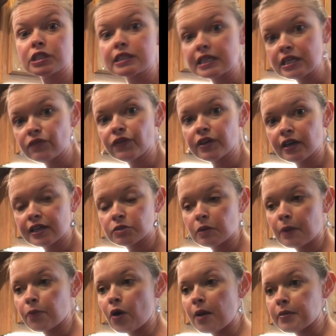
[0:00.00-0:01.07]
stevia as my
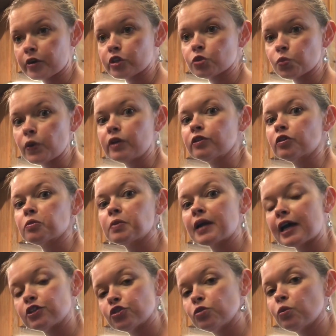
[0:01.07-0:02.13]
primary sweetener. But
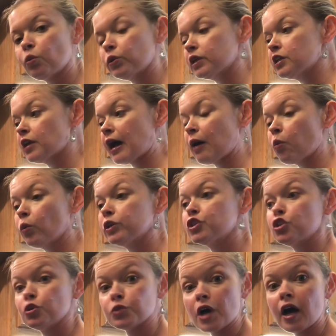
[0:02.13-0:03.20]
I wanted
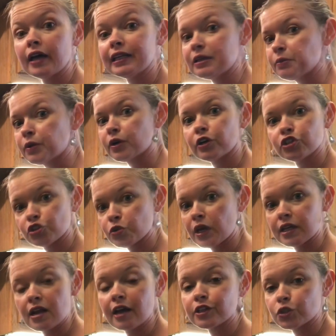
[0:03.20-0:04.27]
to use honey because you
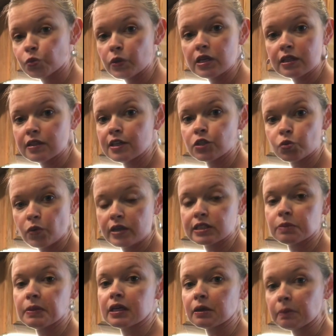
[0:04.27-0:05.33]
cannot sweeten this
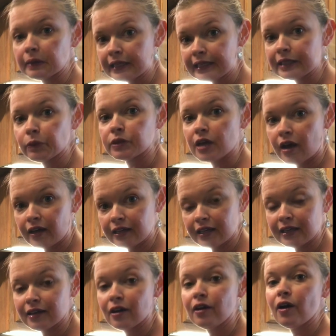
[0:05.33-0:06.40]
recipe completely with
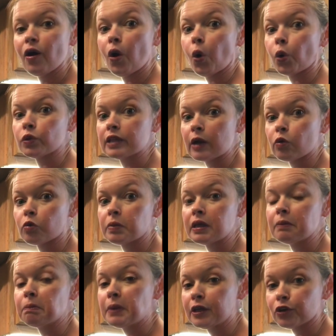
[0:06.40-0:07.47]
honey, or they will be
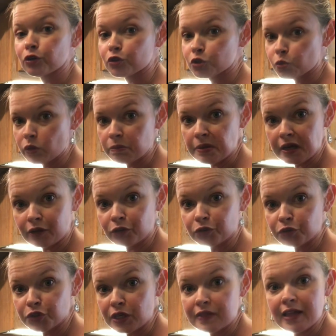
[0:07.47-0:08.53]
bitter sweet
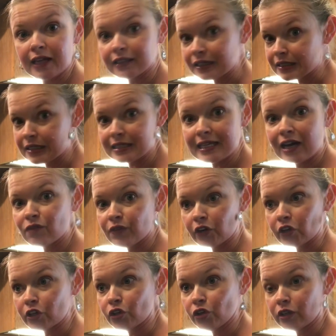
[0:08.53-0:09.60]
pickles, and that doesn't sound
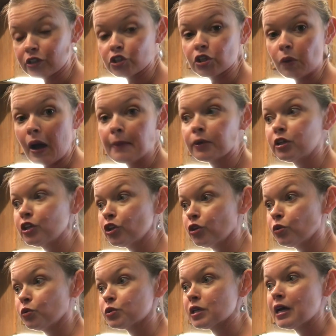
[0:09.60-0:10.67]
very good. So I'm going to
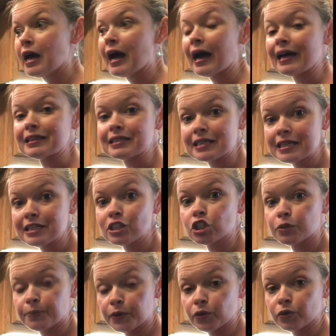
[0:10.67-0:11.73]
use a
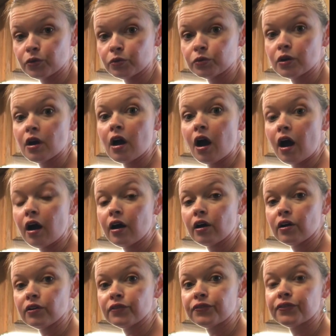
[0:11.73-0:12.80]
teaspoon
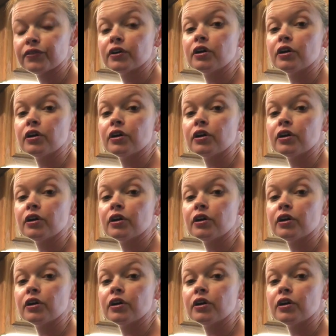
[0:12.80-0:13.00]
of